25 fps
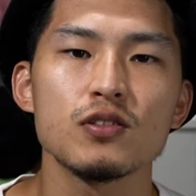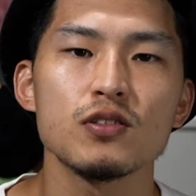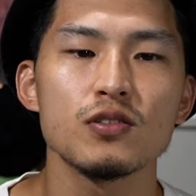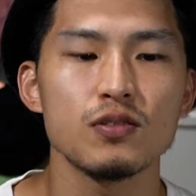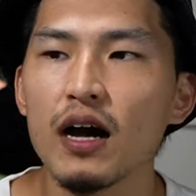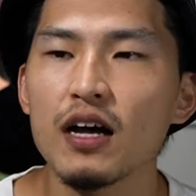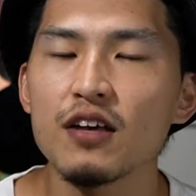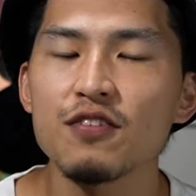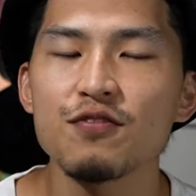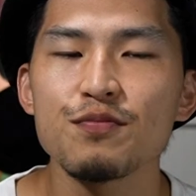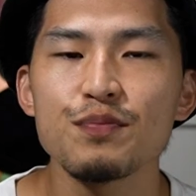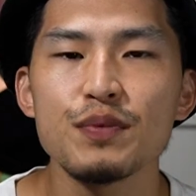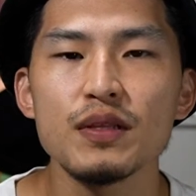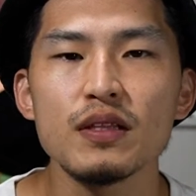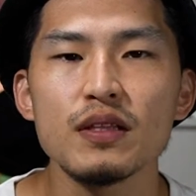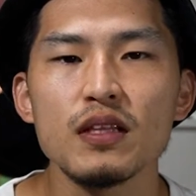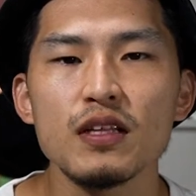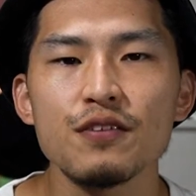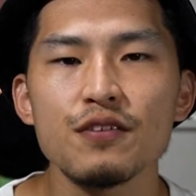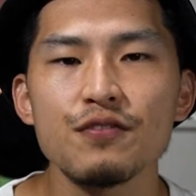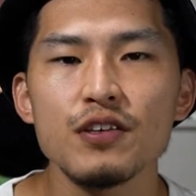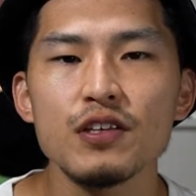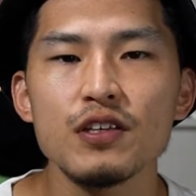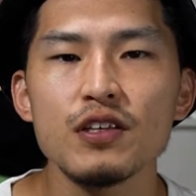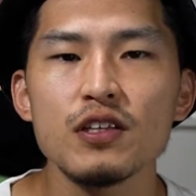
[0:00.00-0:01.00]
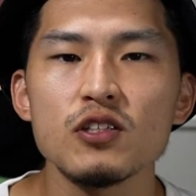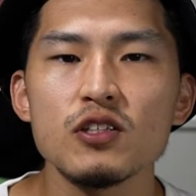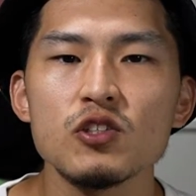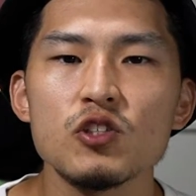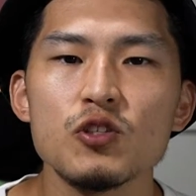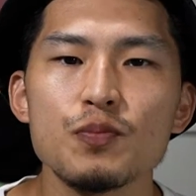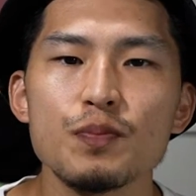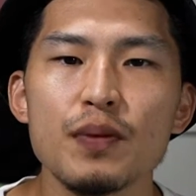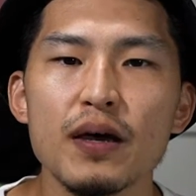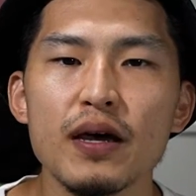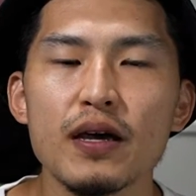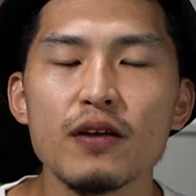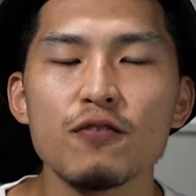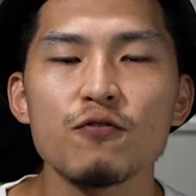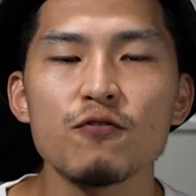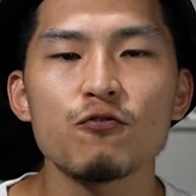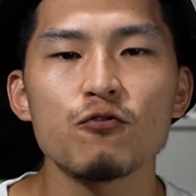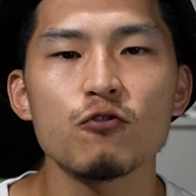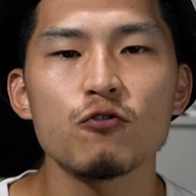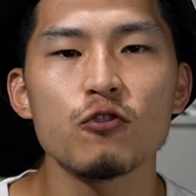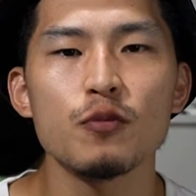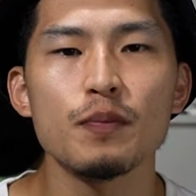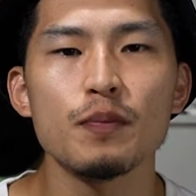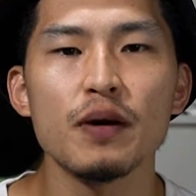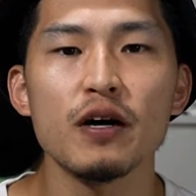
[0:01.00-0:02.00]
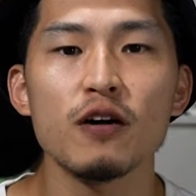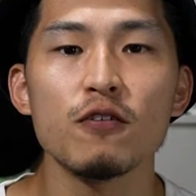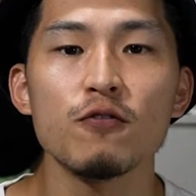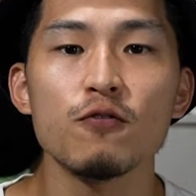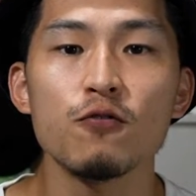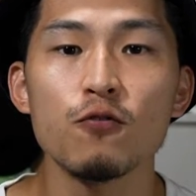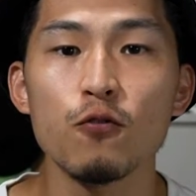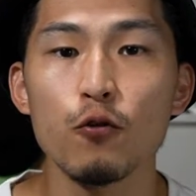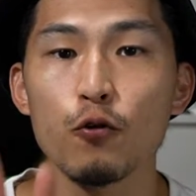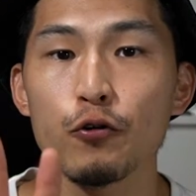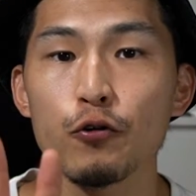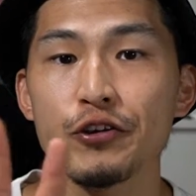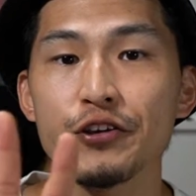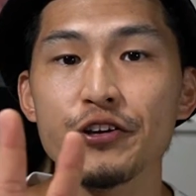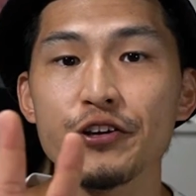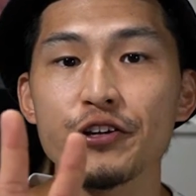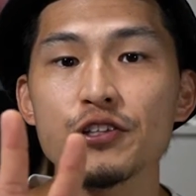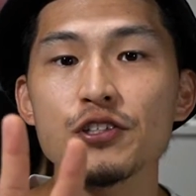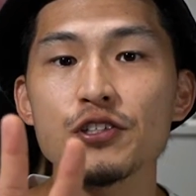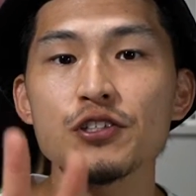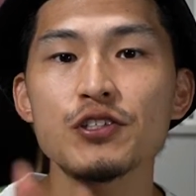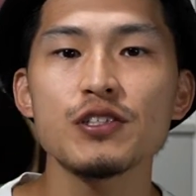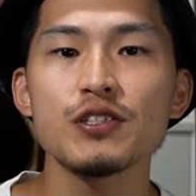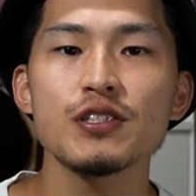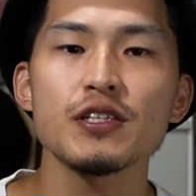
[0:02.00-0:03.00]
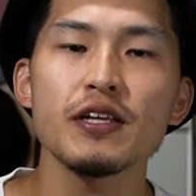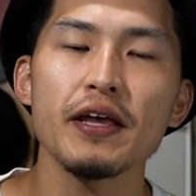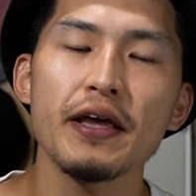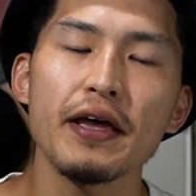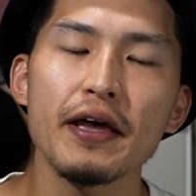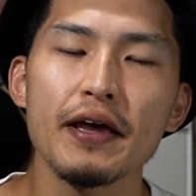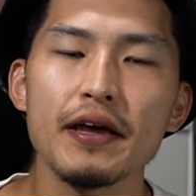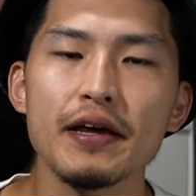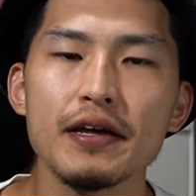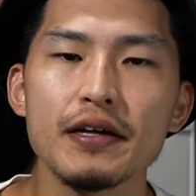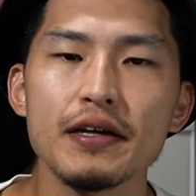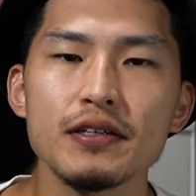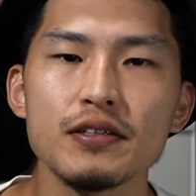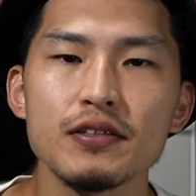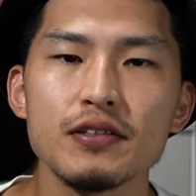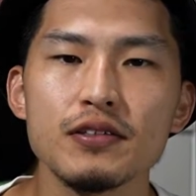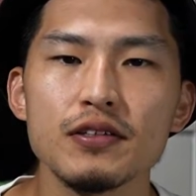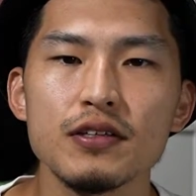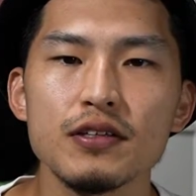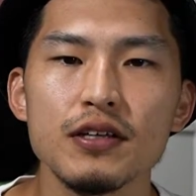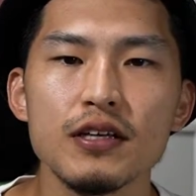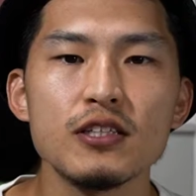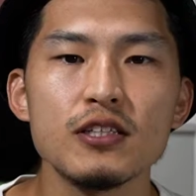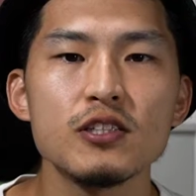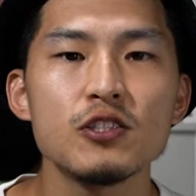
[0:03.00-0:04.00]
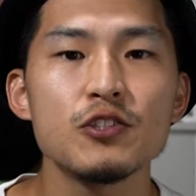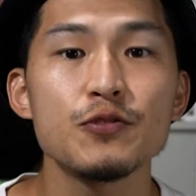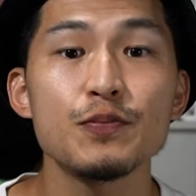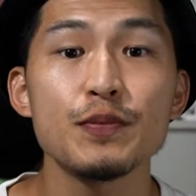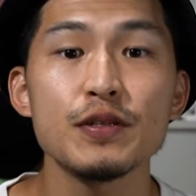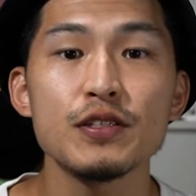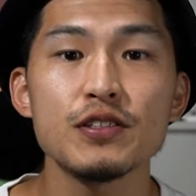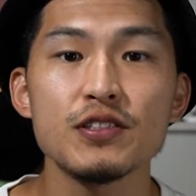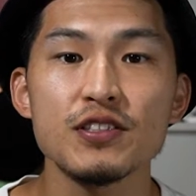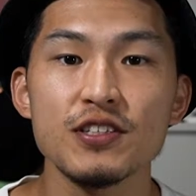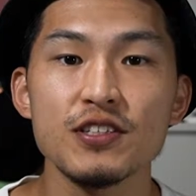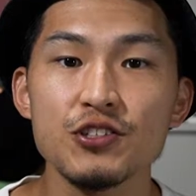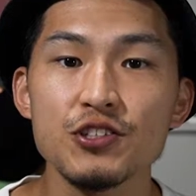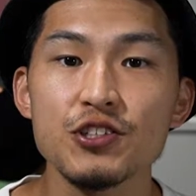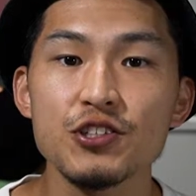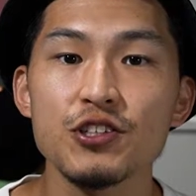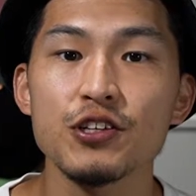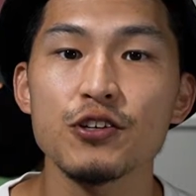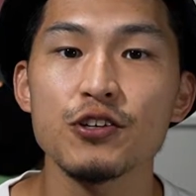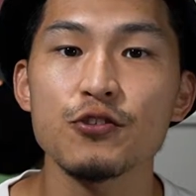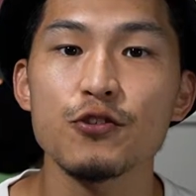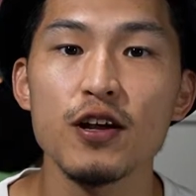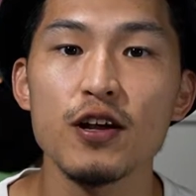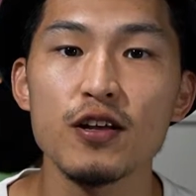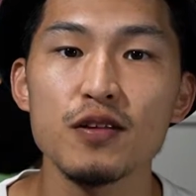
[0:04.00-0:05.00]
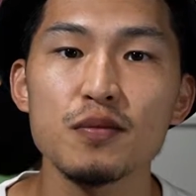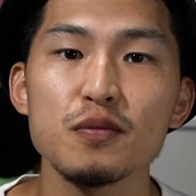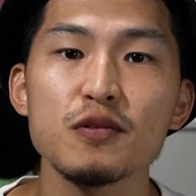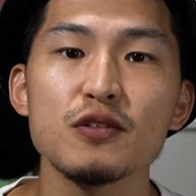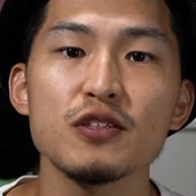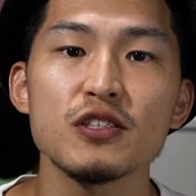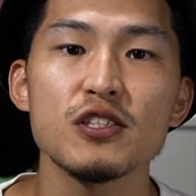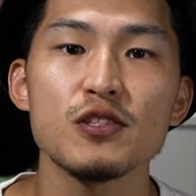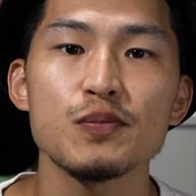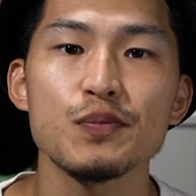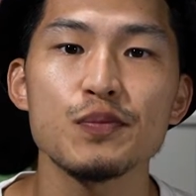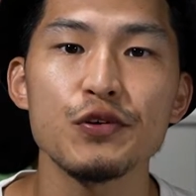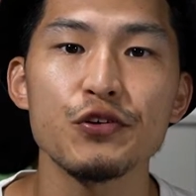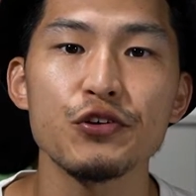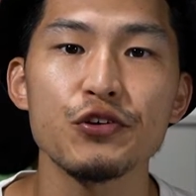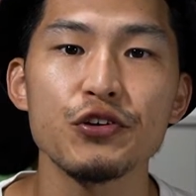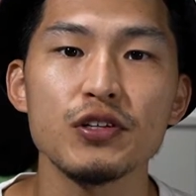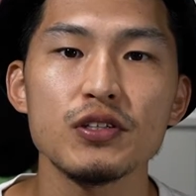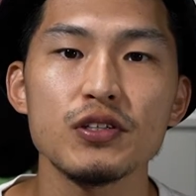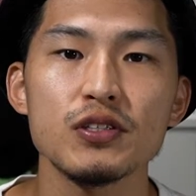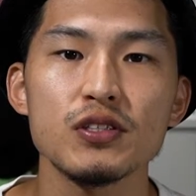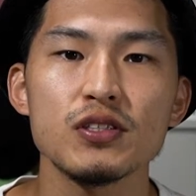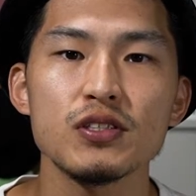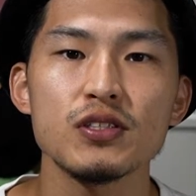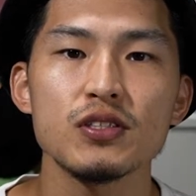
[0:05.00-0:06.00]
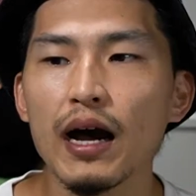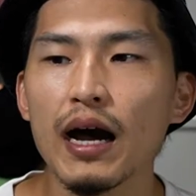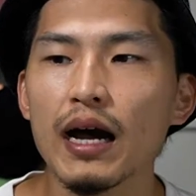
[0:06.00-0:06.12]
I've been living in Japan for about 4 years and it's been such an incredible experience.